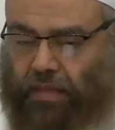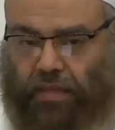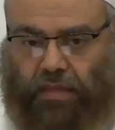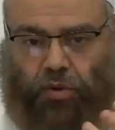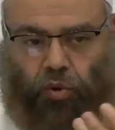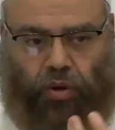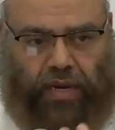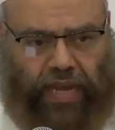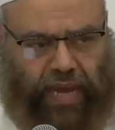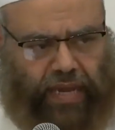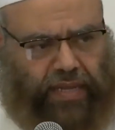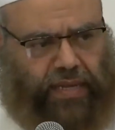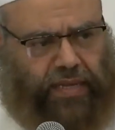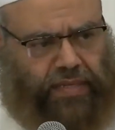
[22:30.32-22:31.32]
But only
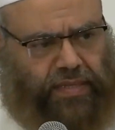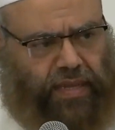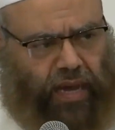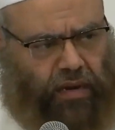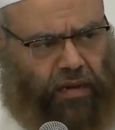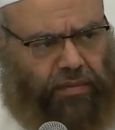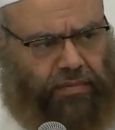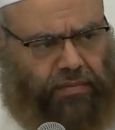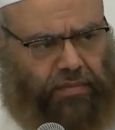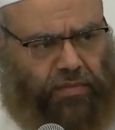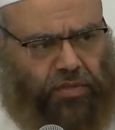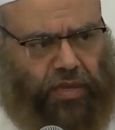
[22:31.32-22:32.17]
harir is haram.